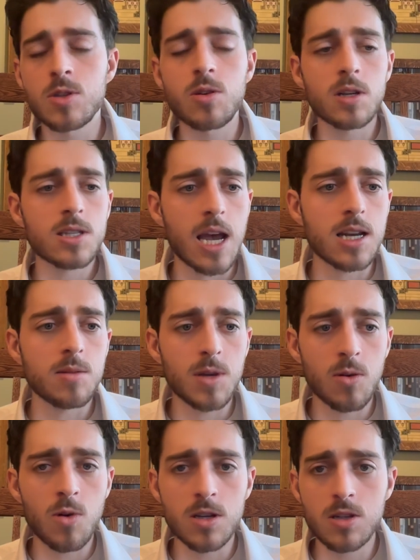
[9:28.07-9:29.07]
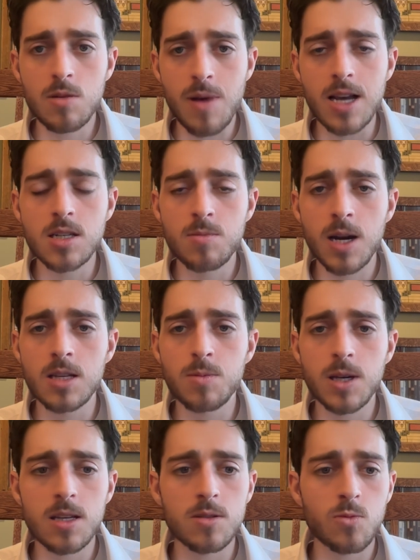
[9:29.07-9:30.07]
I'm so excited to be at Wall Street Mastermind is
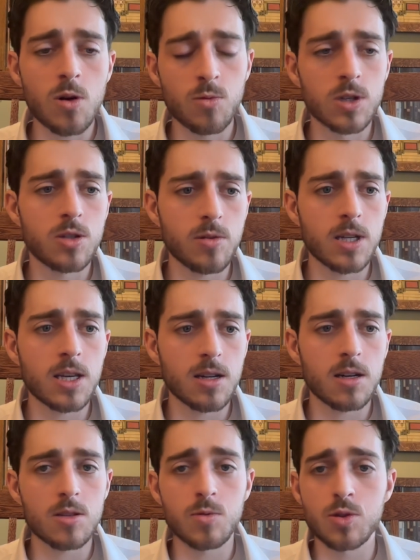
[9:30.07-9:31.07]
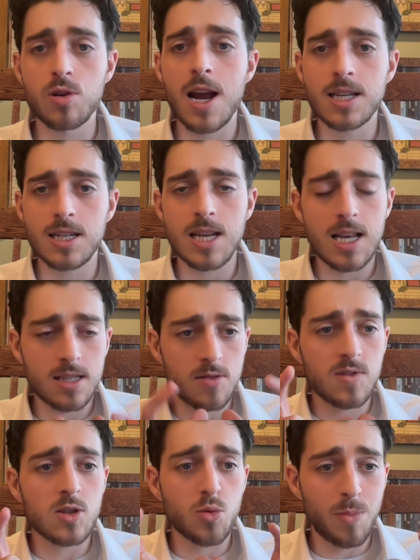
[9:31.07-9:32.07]
because what we're doing here is we're trying to take
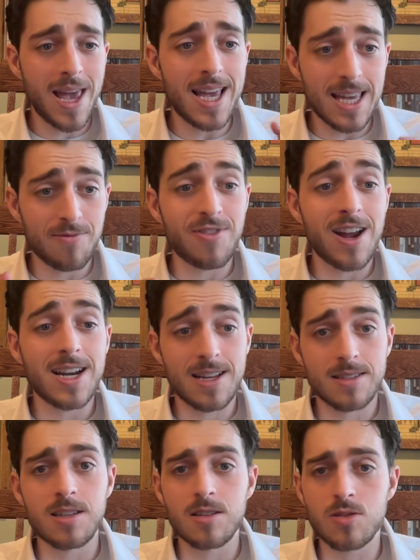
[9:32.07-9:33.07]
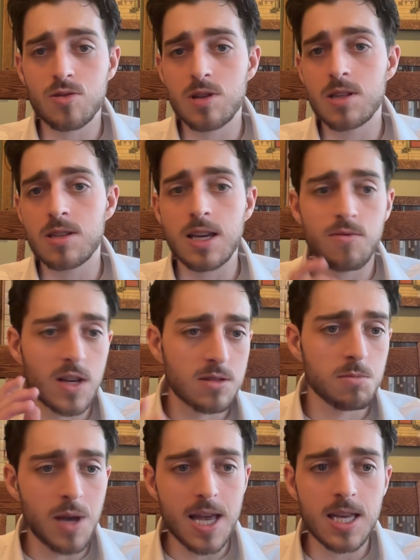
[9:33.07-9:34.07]
some of these opaque finance industries like
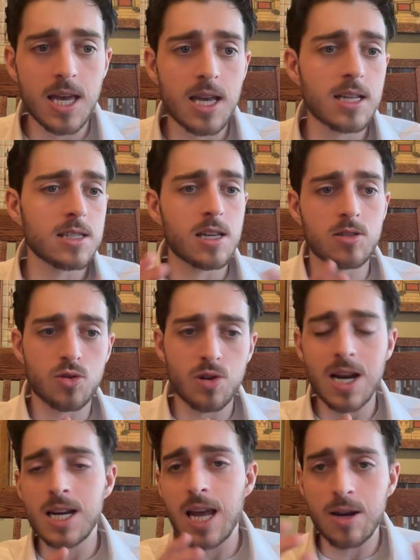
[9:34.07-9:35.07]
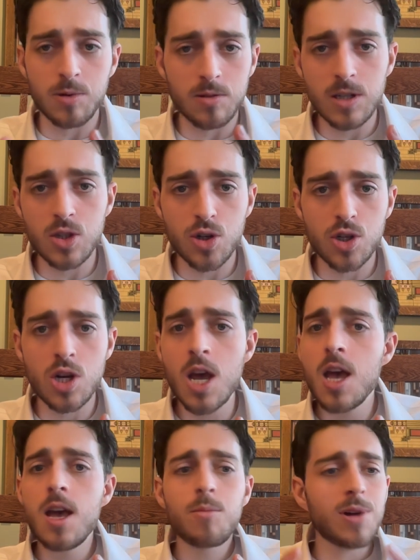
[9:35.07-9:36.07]
investment banking and sales and trading, equity research,
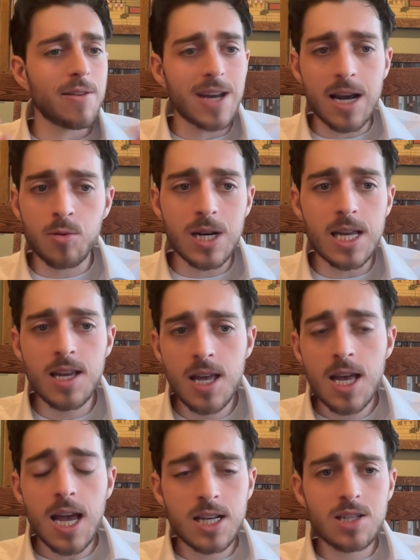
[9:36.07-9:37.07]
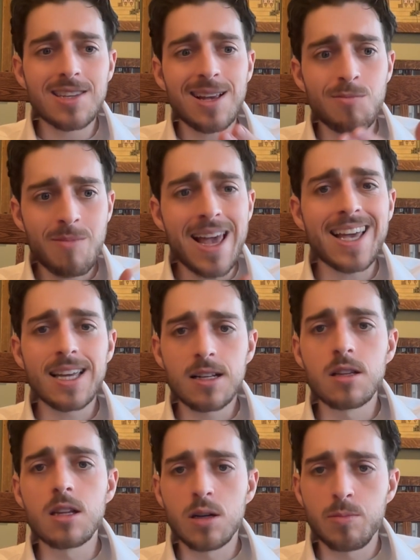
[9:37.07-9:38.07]
private equity, and just like make it a
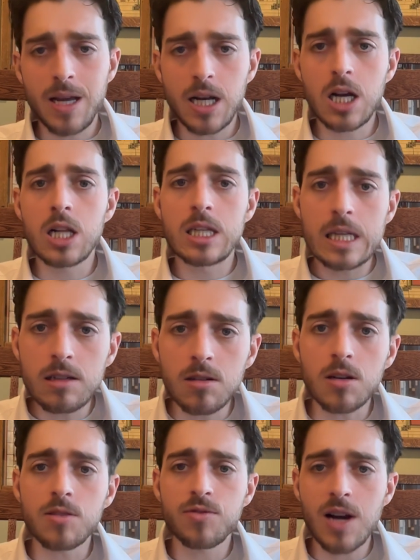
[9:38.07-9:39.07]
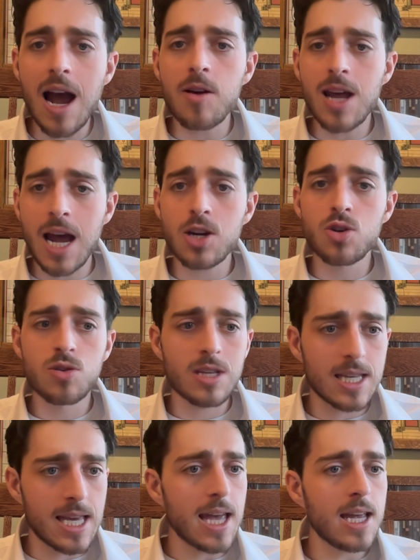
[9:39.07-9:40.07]
little bit clearer for how to actually
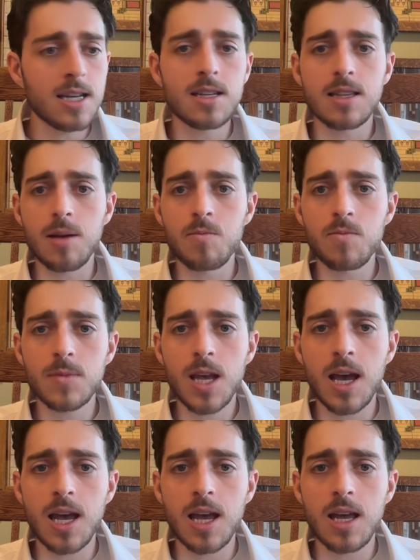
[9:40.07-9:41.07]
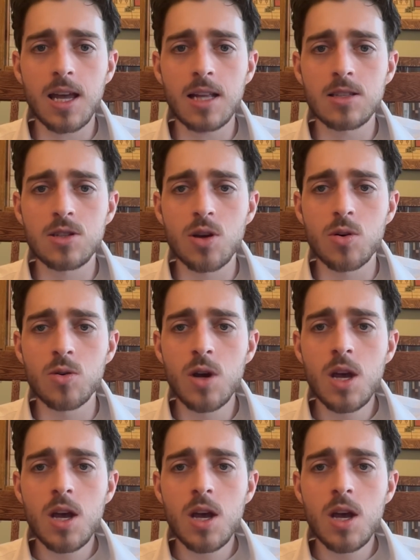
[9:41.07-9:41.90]
get into them. And so